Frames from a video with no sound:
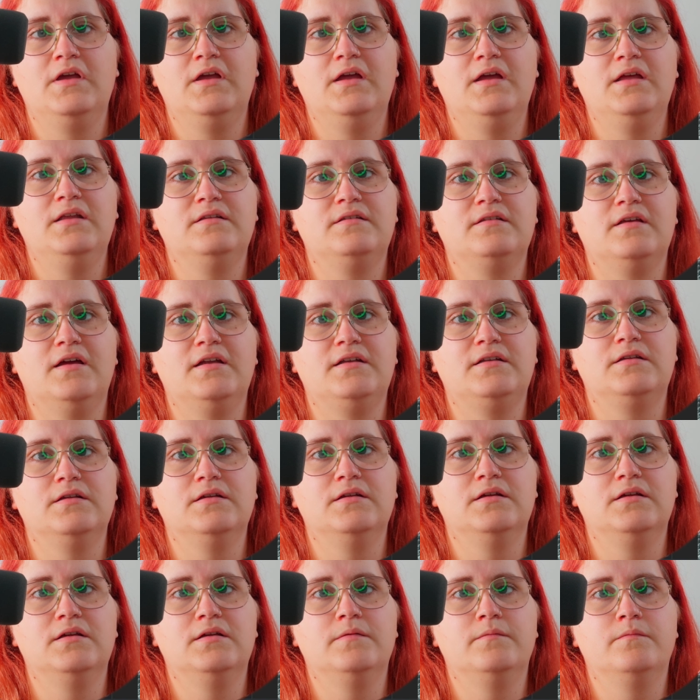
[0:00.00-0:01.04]
Inside
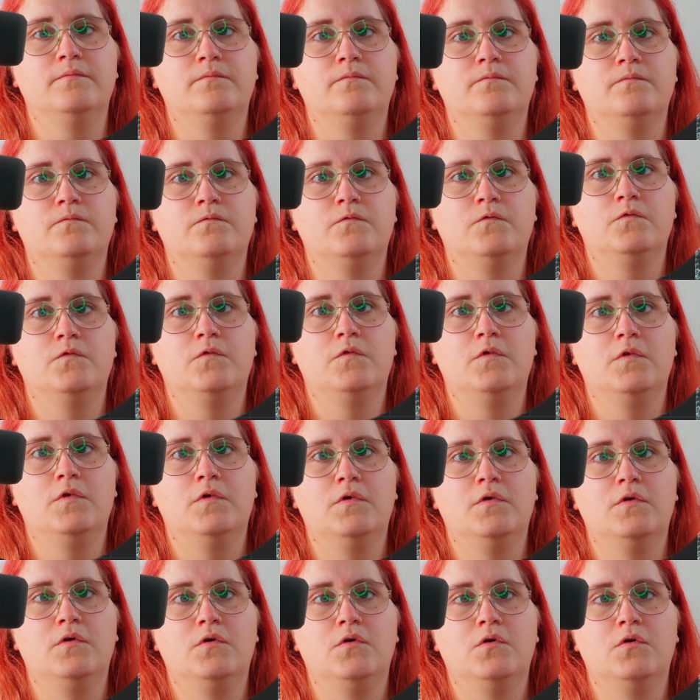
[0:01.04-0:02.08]
the
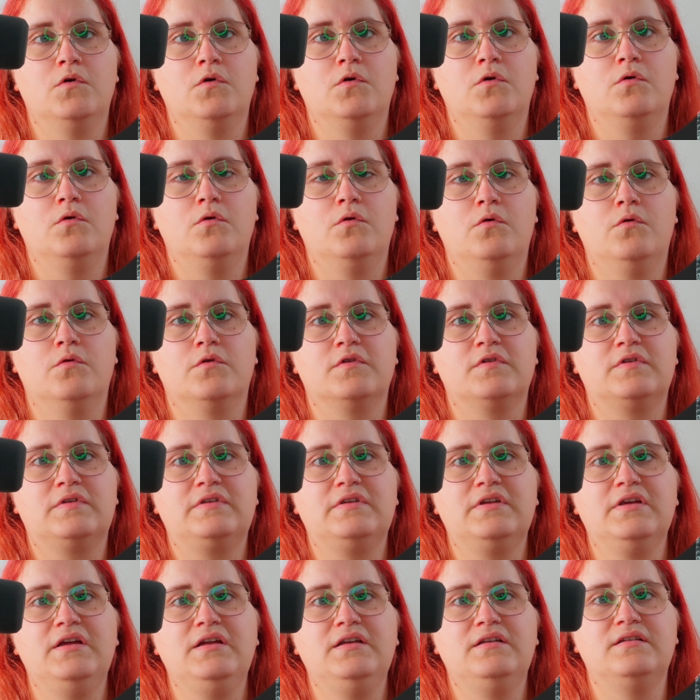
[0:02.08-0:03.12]
order
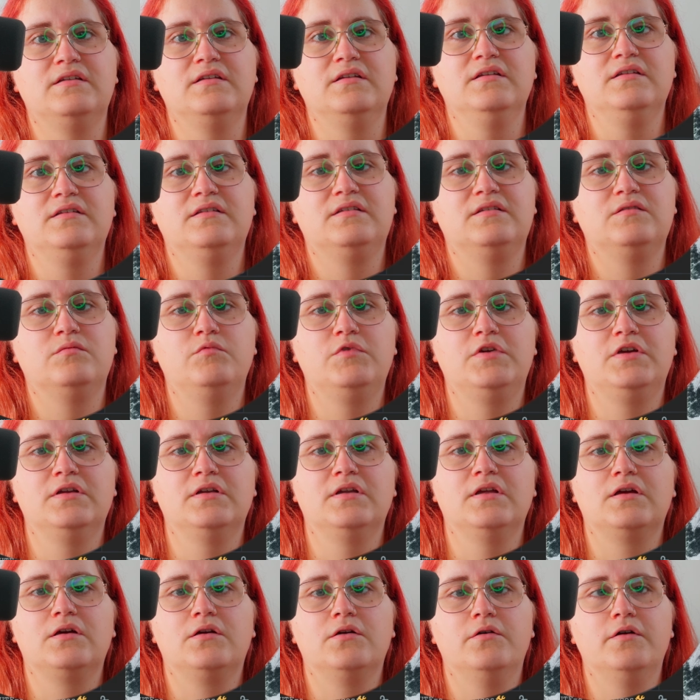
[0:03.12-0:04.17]
status, we can
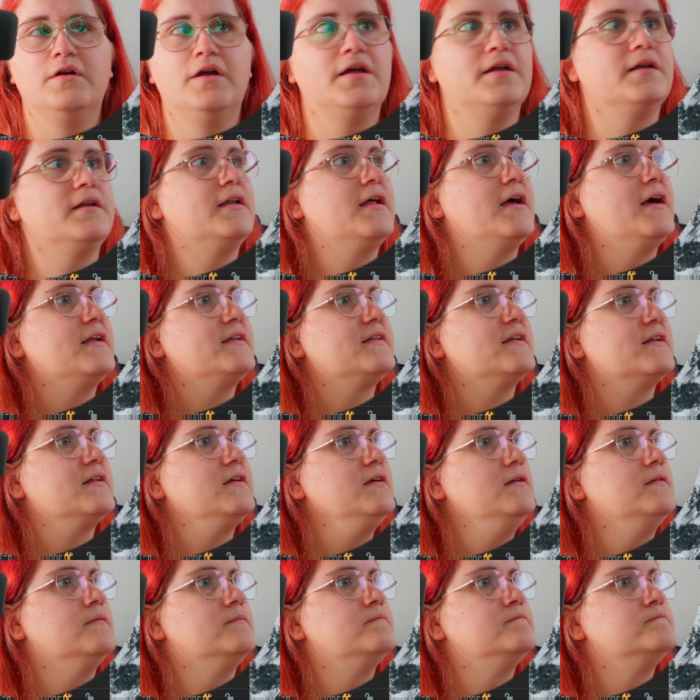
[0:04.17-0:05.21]
then go ahead and add that
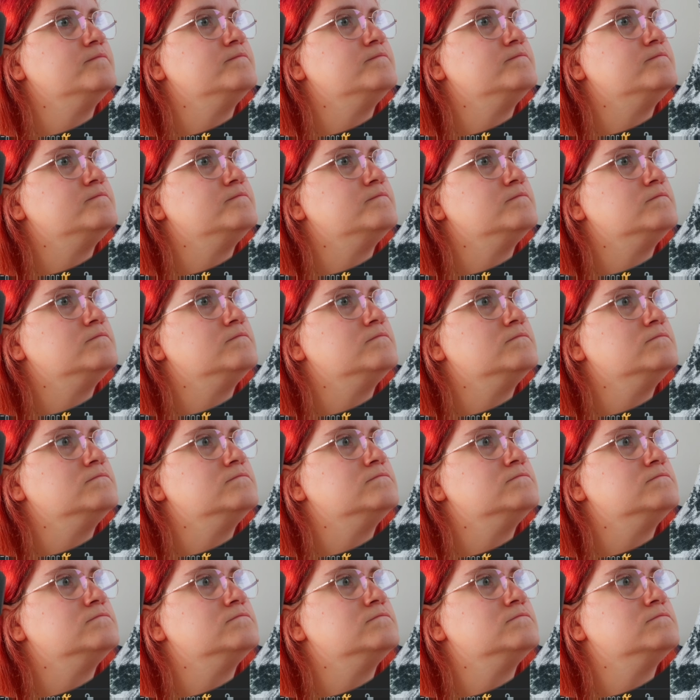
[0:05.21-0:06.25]
in.
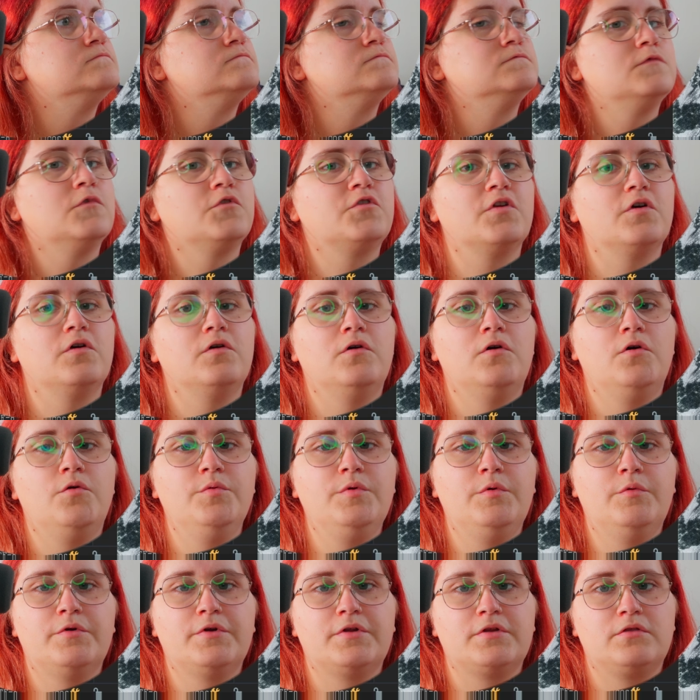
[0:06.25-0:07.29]
So all
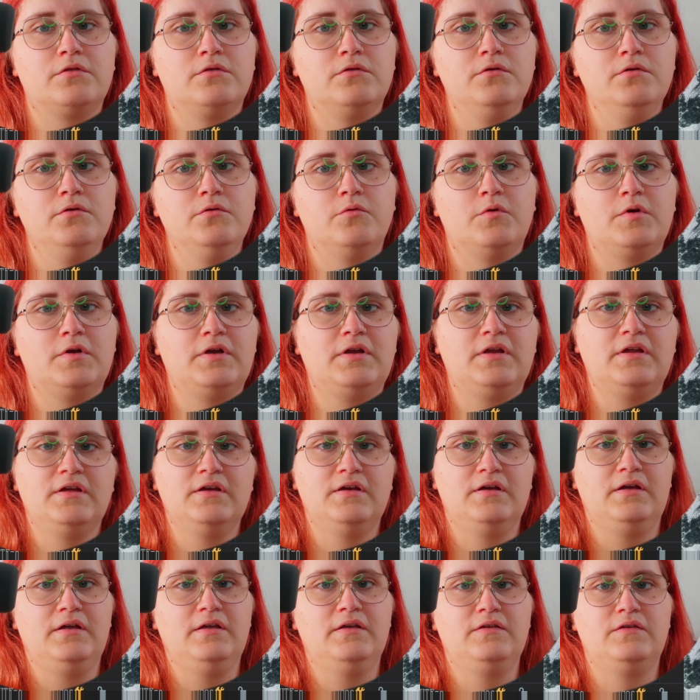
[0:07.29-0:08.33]
we want to do in here
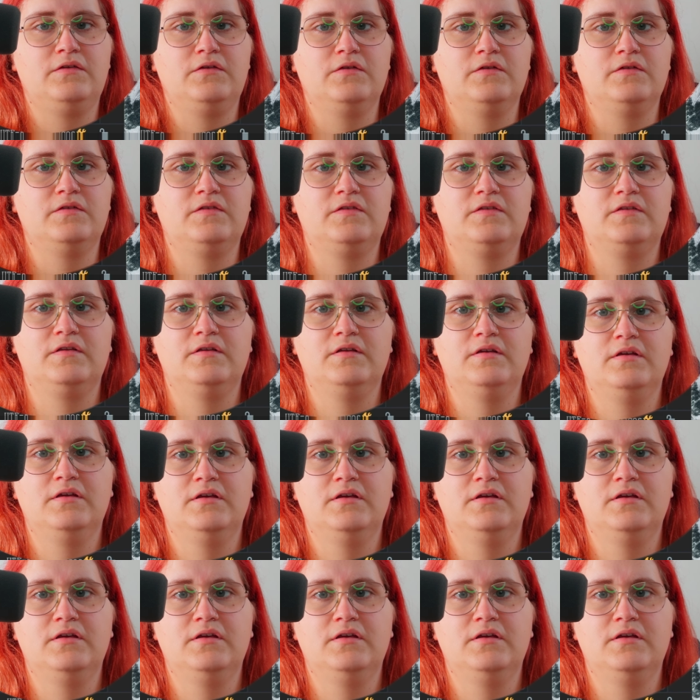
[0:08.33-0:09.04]
is just